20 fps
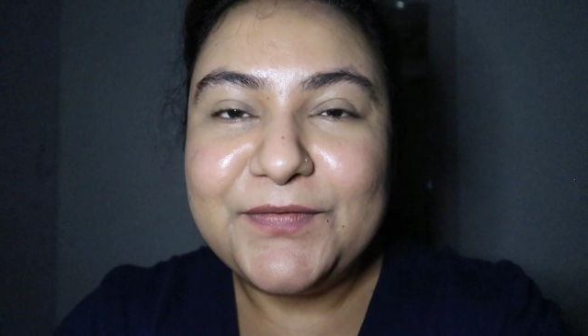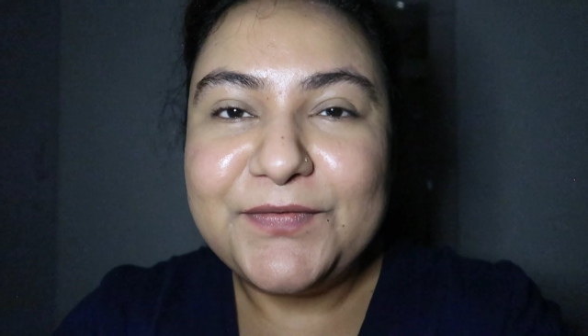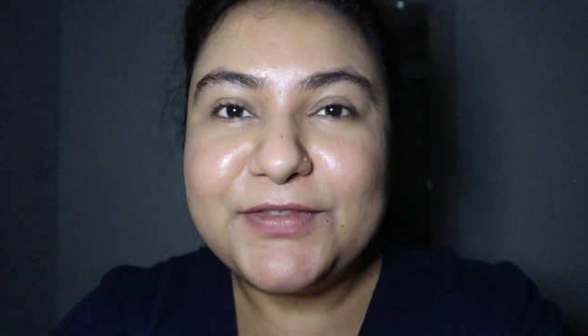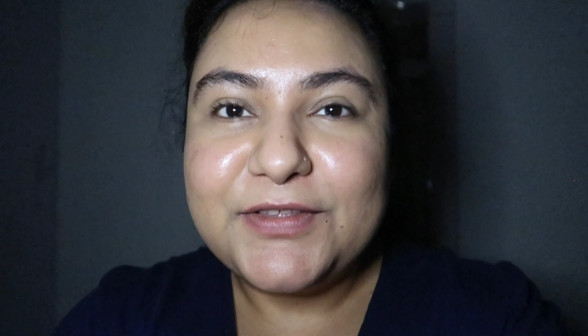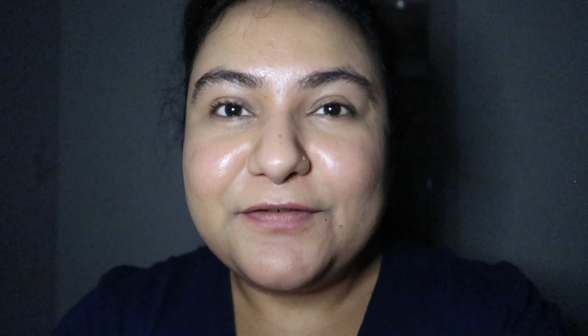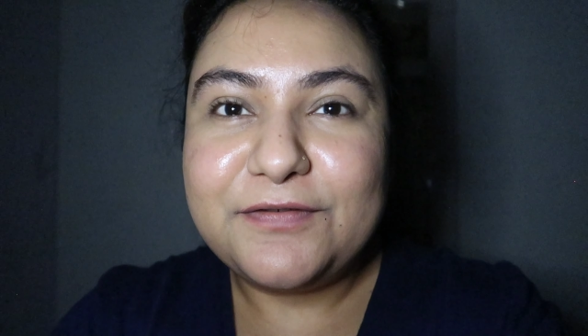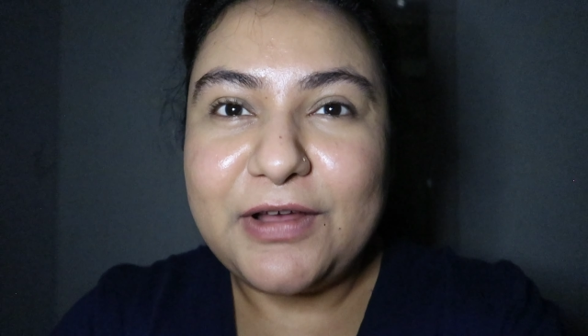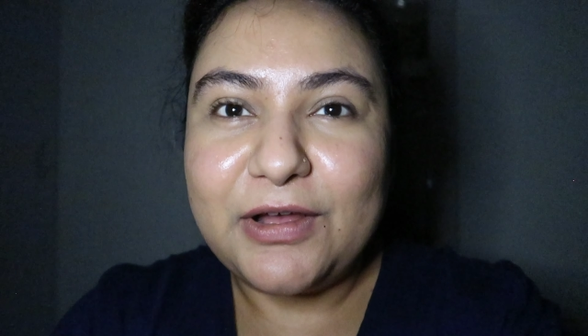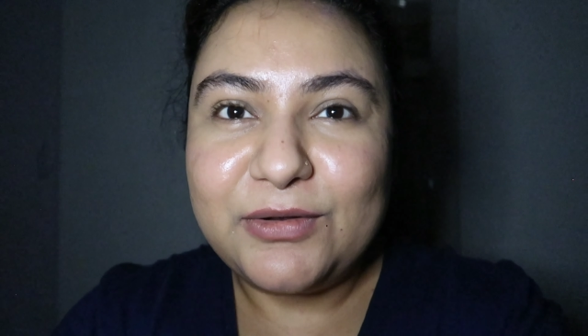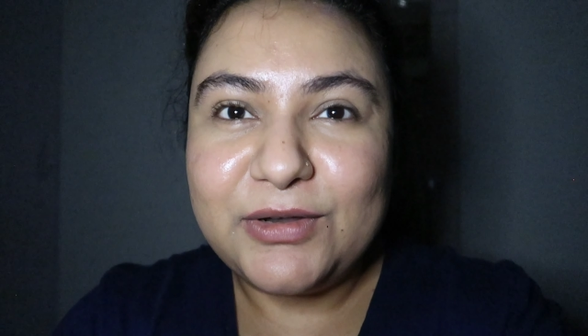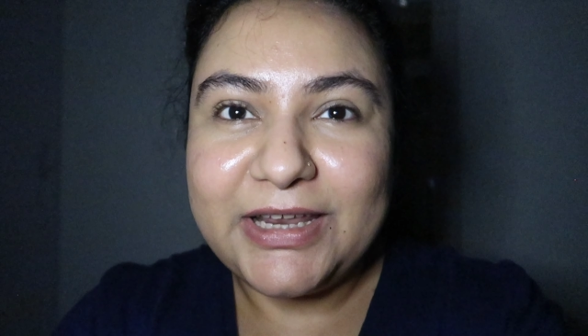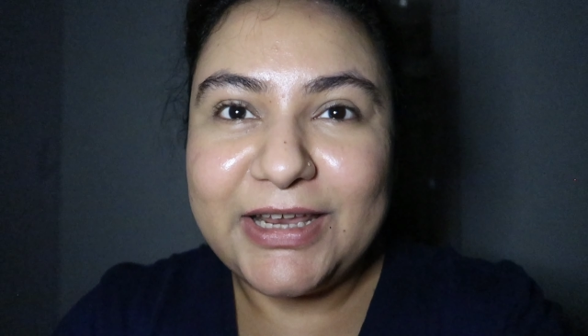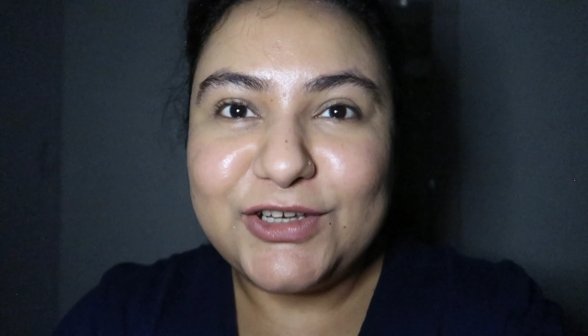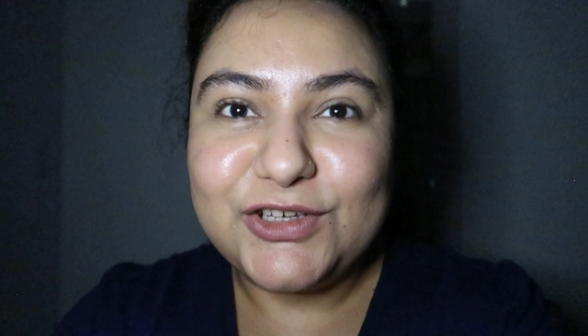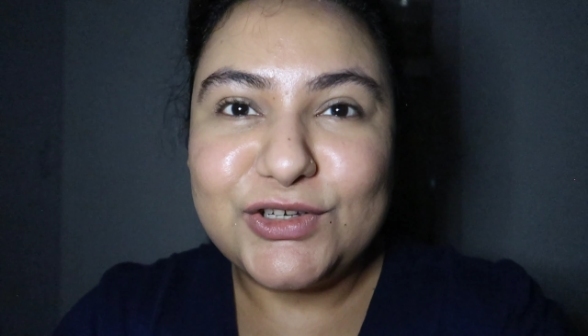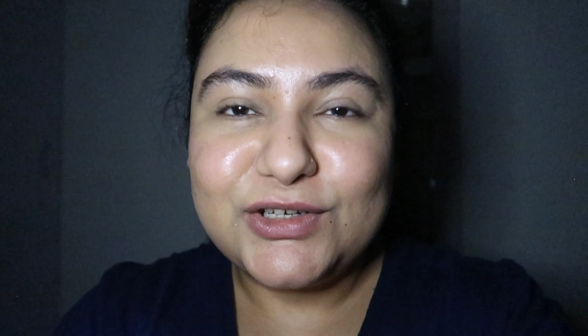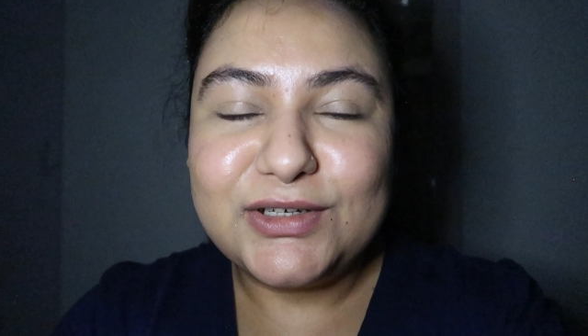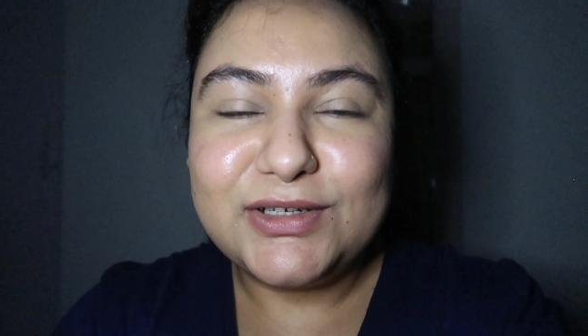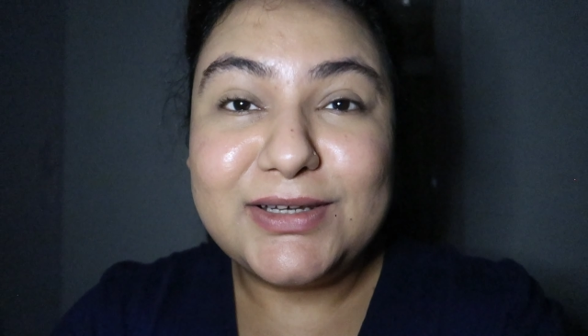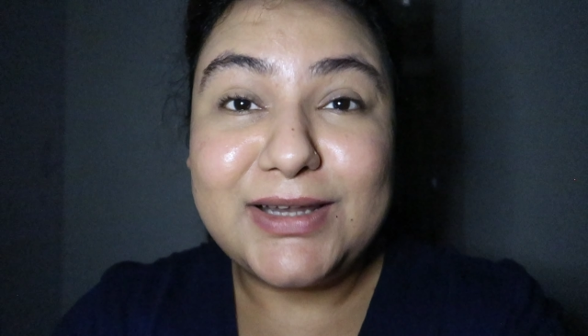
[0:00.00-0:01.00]
the
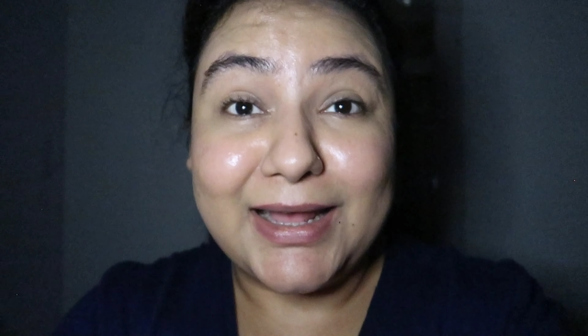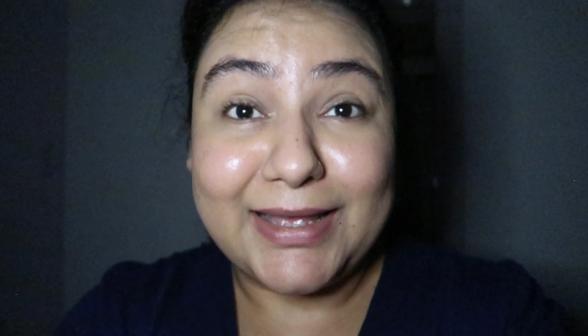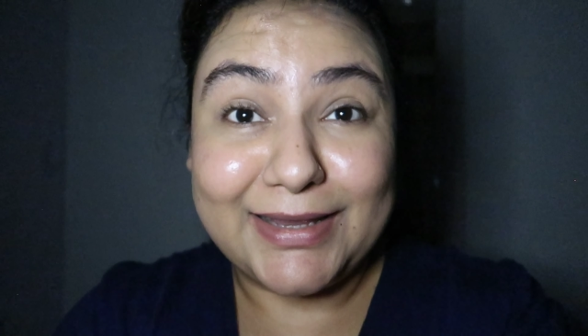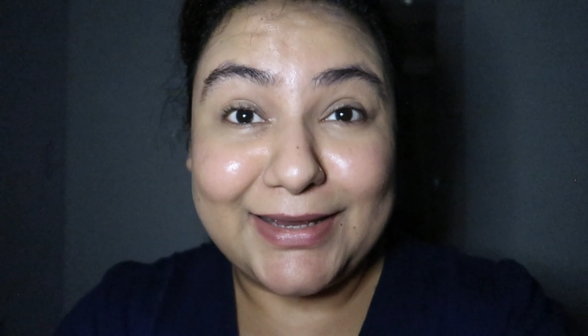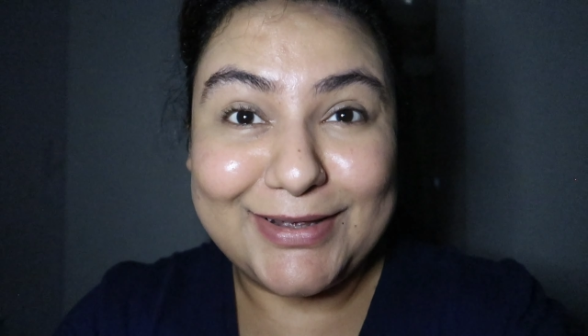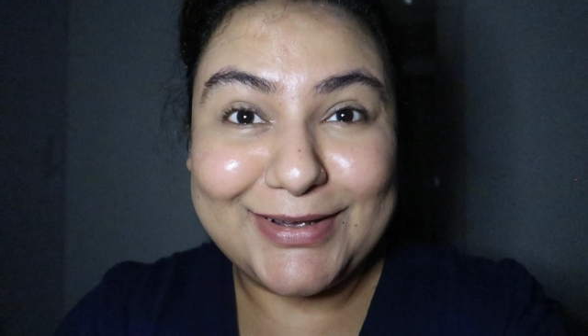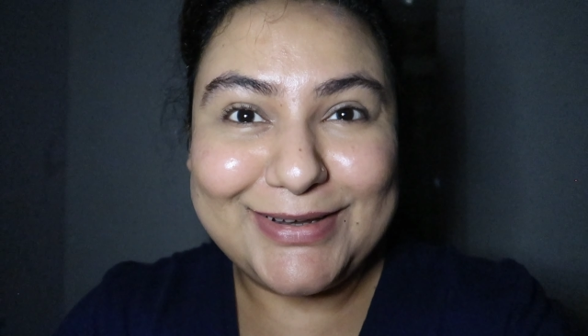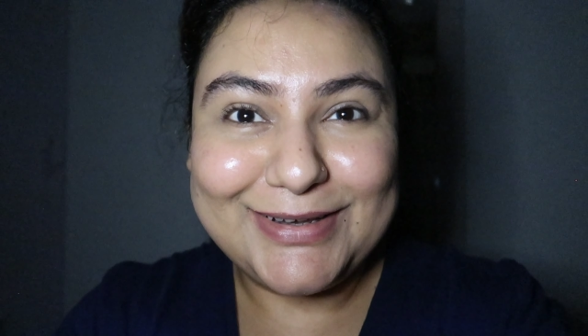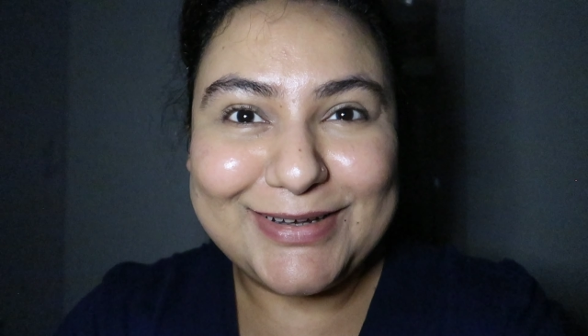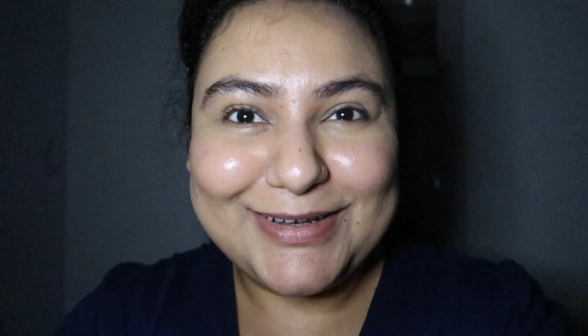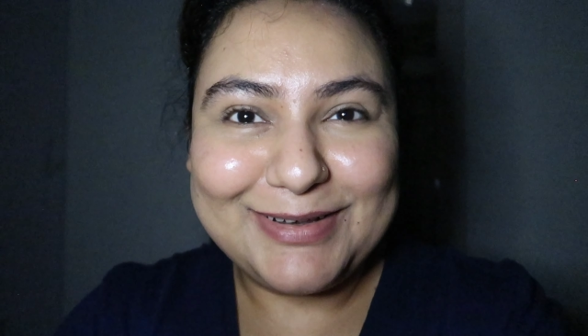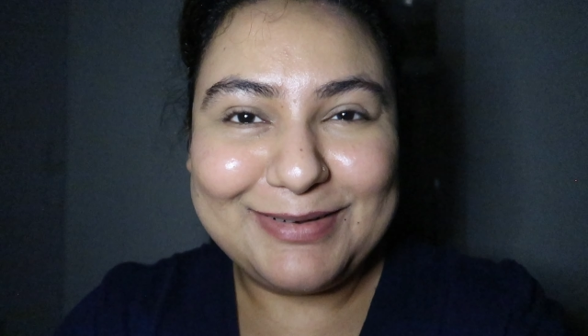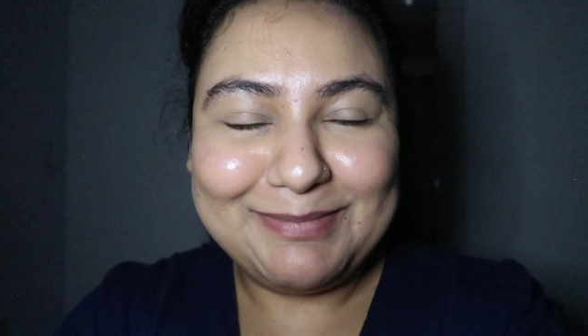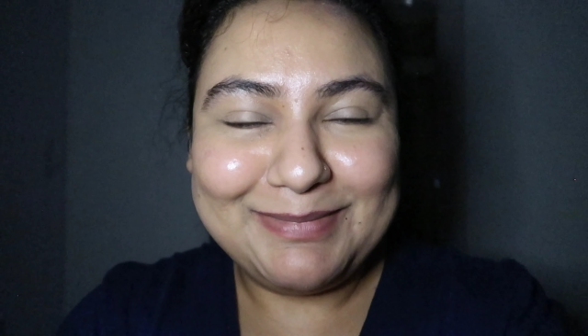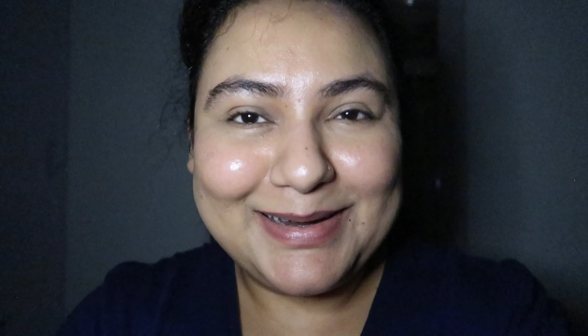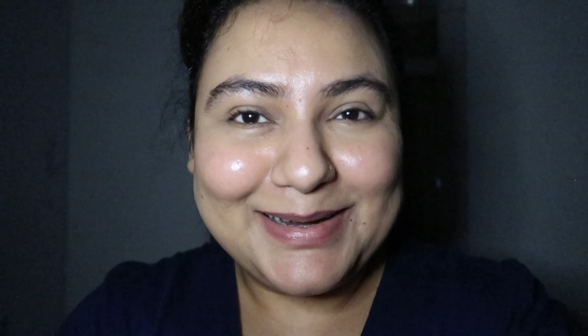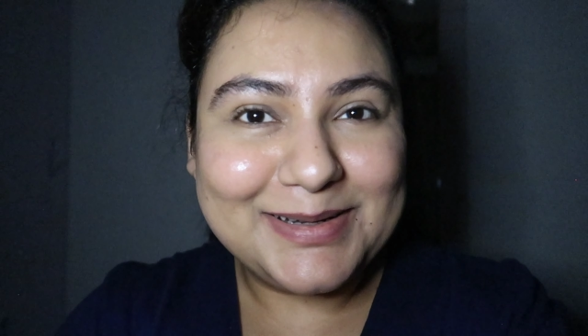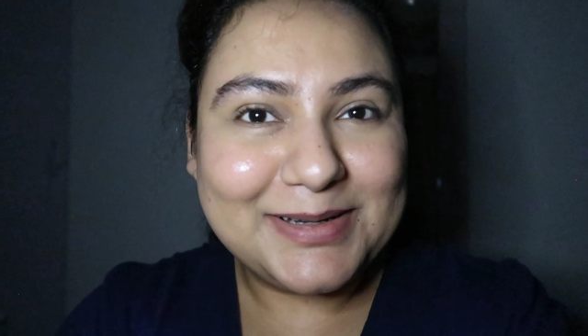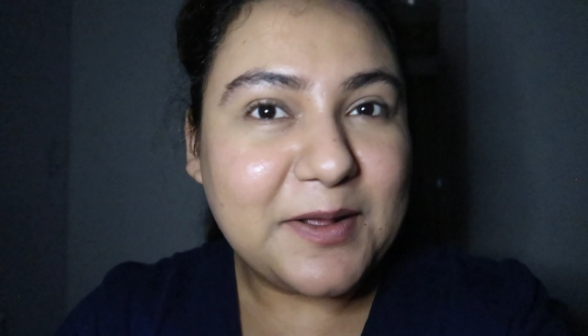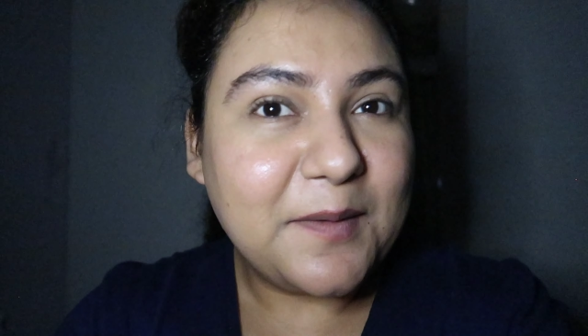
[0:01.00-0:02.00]
foundation dying a little
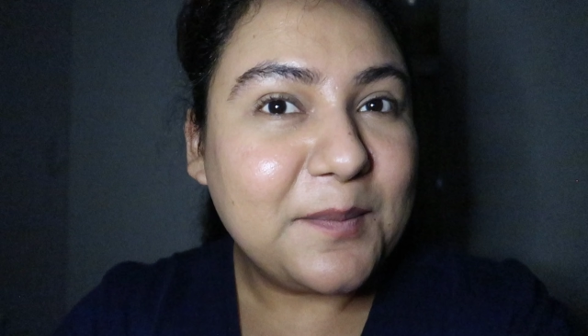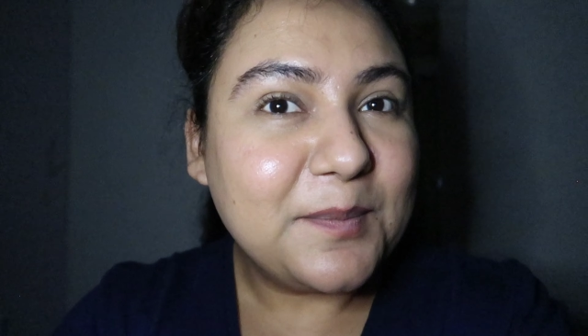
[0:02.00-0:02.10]
bit.